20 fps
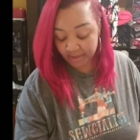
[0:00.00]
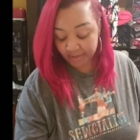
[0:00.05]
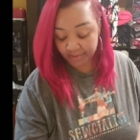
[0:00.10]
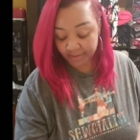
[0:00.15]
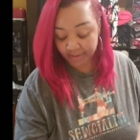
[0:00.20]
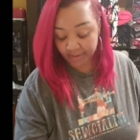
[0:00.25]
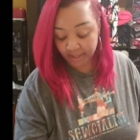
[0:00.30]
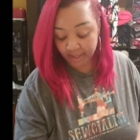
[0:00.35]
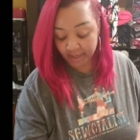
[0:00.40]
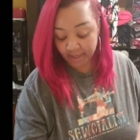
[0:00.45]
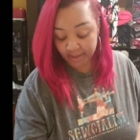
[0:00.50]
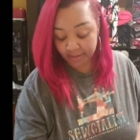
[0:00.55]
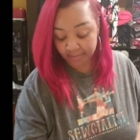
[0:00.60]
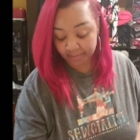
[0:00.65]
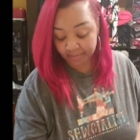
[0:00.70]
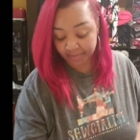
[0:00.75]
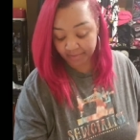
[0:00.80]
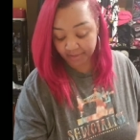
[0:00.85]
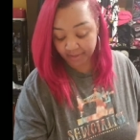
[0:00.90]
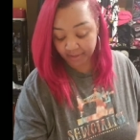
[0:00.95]
that I'm
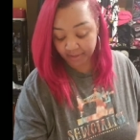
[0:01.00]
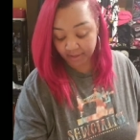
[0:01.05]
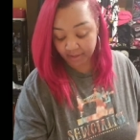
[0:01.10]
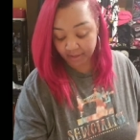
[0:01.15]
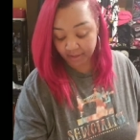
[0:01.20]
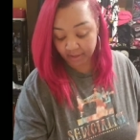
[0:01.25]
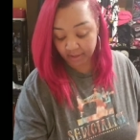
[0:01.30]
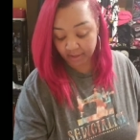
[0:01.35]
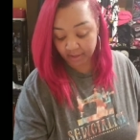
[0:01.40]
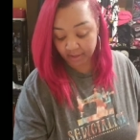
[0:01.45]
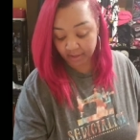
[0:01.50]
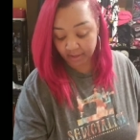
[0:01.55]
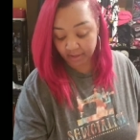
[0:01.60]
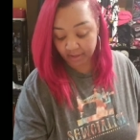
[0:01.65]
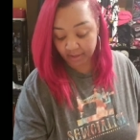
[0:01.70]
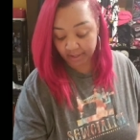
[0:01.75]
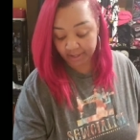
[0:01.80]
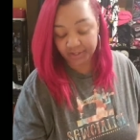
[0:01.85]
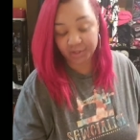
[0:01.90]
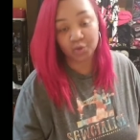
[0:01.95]
thinking
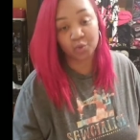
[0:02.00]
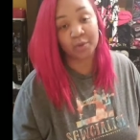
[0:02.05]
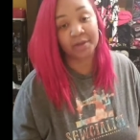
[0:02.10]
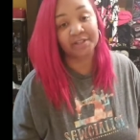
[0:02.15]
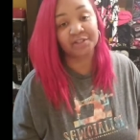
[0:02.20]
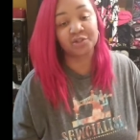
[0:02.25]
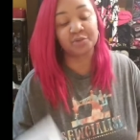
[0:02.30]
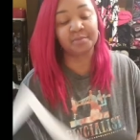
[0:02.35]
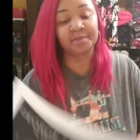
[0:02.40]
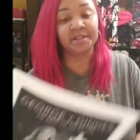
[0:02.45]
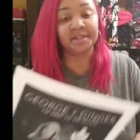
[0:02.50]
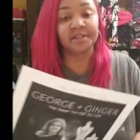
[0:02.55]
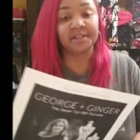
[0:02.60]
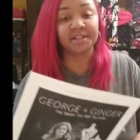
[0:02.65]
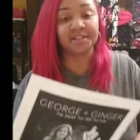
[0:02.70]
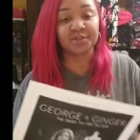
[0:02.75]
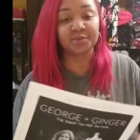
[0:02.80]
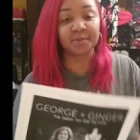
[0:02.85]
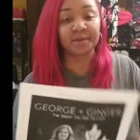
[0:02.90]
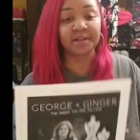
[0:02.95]
is going to be
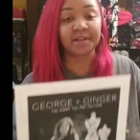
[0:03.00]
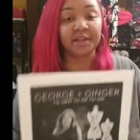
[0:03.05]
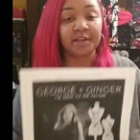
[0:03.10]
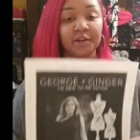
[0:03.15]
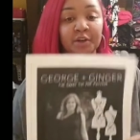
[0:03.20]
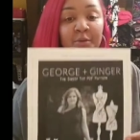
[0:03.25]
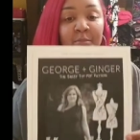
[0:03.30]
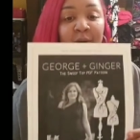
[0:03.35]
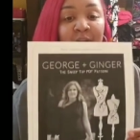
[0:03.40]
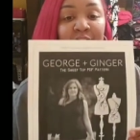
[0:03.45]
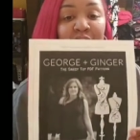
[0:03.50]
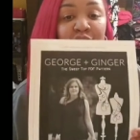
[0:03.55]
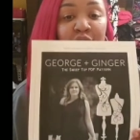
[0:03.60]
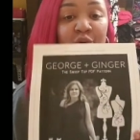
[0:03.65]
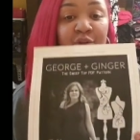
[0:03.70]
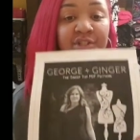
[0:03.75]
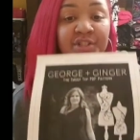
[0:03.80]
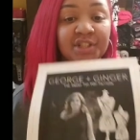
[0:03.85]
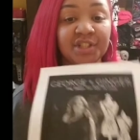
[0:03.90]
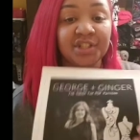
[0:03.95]
this one here by
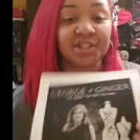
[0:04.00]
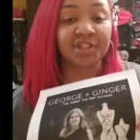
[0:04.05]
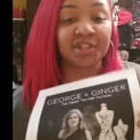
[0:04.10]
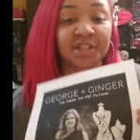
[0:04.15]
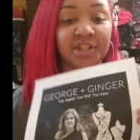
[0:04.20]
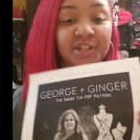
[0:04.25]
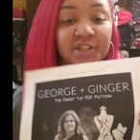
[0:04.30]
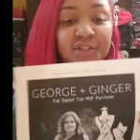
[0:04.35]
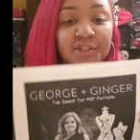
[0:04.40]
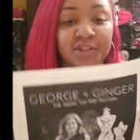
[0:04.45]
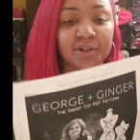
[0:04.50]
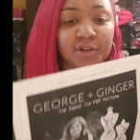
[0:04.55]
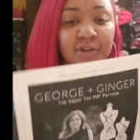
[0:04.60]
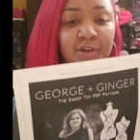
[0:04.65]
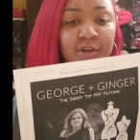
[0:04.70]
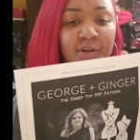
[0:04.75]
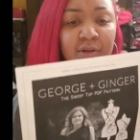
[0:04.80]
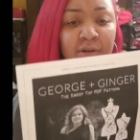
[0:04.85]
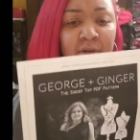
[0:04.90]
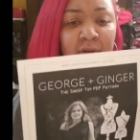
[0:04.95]
George and
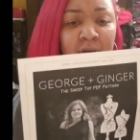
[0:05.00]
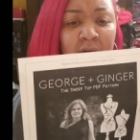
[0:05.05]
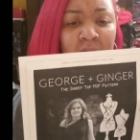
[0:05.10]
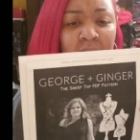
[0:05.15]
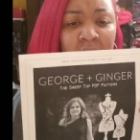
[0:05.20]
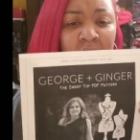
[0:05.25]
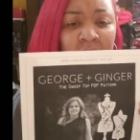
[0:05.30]
Ginger.